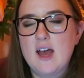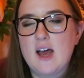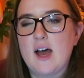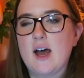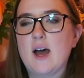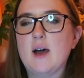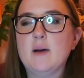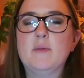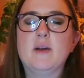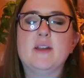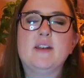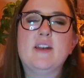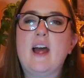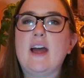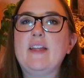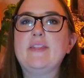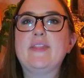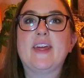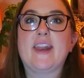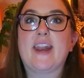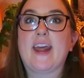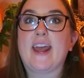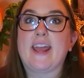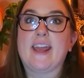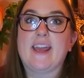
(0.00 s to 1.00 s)
Not
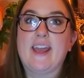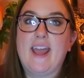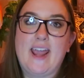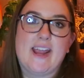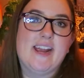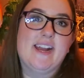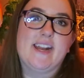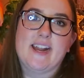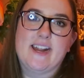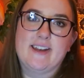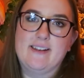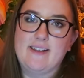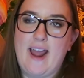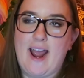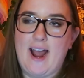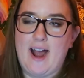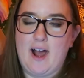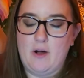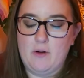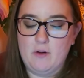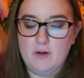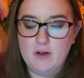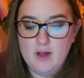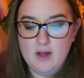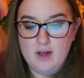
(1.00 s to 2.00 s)
that I hate it
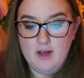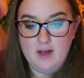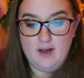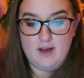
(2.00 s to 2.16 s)
now.